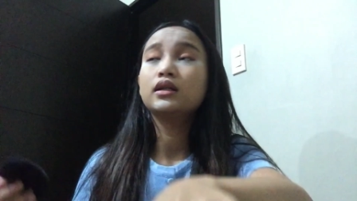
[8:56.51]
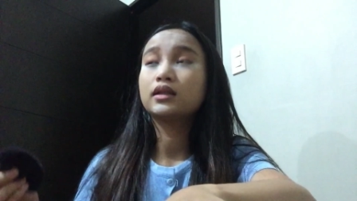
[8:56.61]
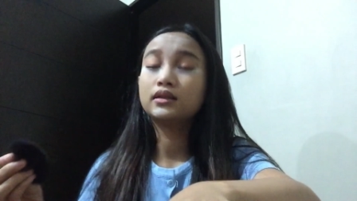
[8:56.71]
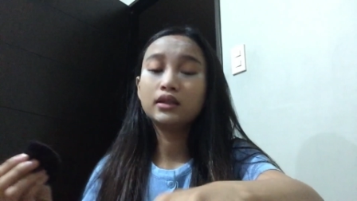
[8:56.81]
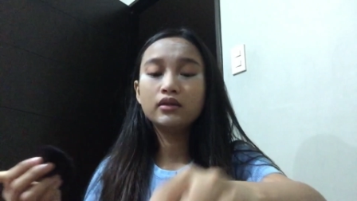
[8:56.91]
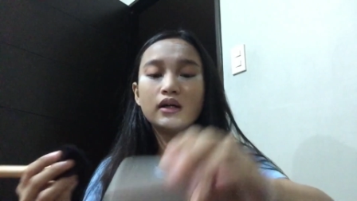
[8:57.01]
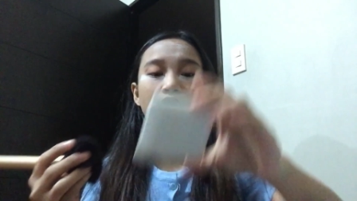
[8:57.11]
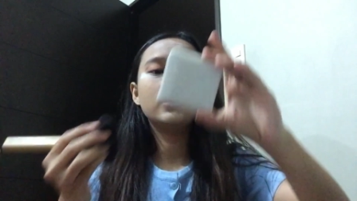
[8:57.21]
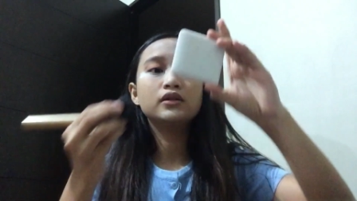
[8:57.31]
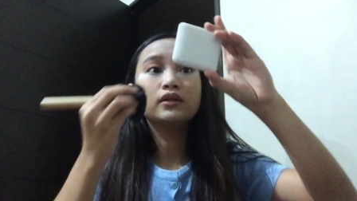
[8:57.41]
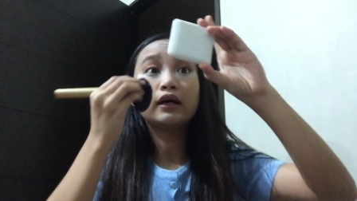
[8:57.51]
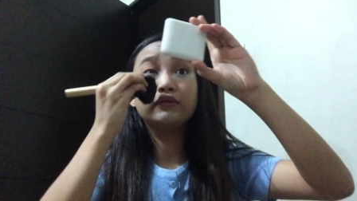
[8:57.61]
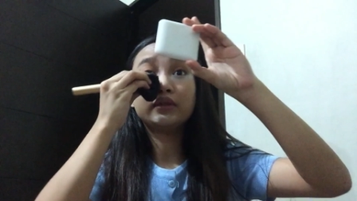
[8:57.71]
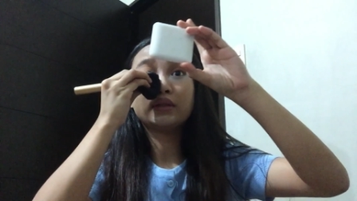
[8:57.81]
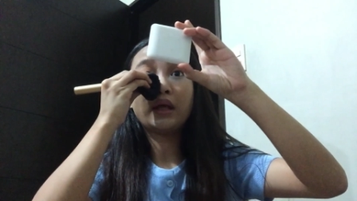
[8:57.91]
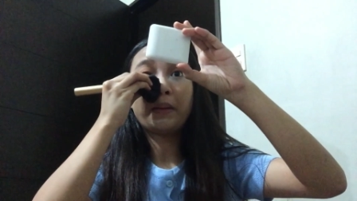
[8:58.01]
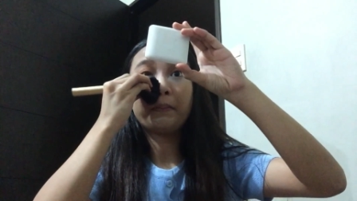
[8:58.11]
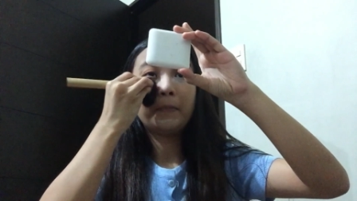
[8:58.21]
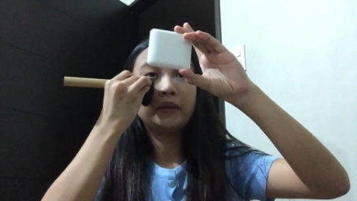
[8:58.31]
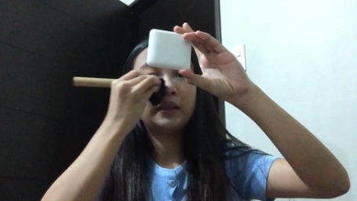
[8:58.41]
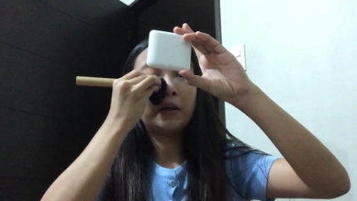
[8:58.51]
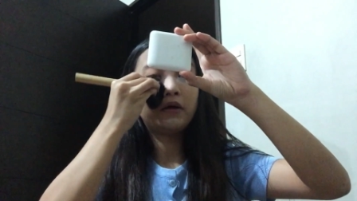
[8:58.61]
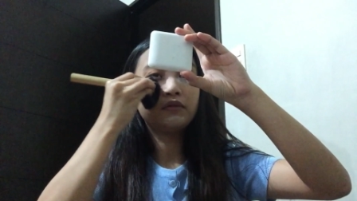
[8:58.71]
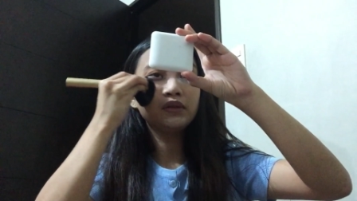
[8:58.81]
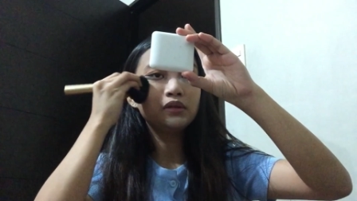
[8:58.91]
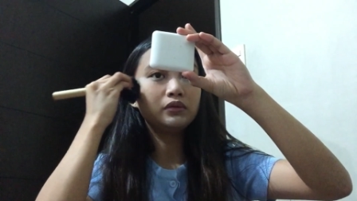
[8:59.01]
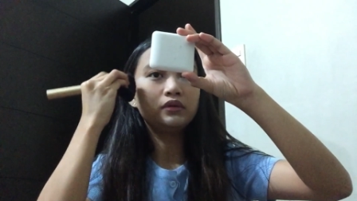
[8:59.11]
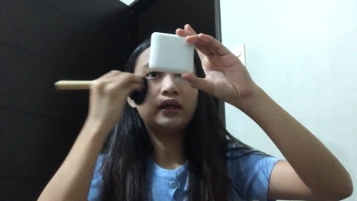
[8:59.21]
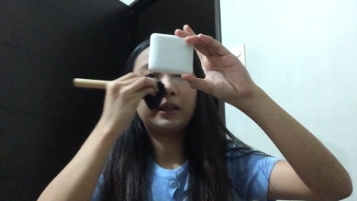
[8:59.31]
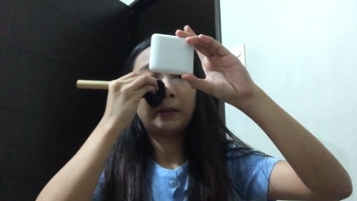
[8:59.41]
Kasi you also have your time. But I often do that.